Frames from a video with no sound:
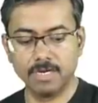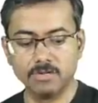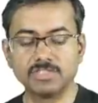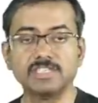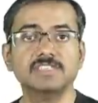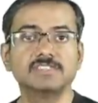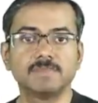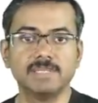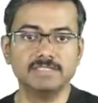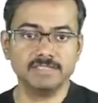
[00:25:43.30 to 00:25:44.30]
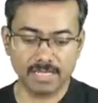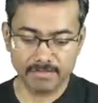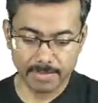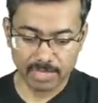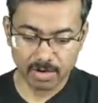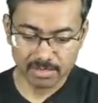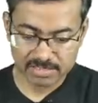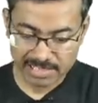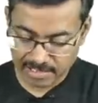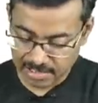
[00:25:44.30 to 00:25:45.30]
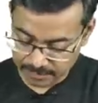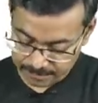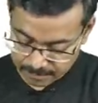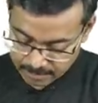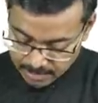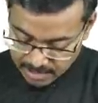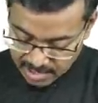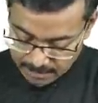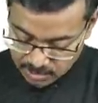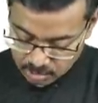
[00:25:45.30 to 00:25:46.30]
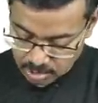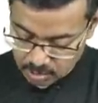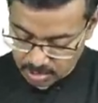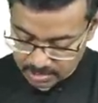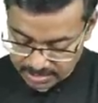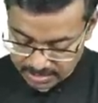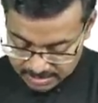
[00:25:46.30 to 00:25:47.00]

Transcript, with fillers: Did you see this? Please, everybody got this clearly? Let me show you what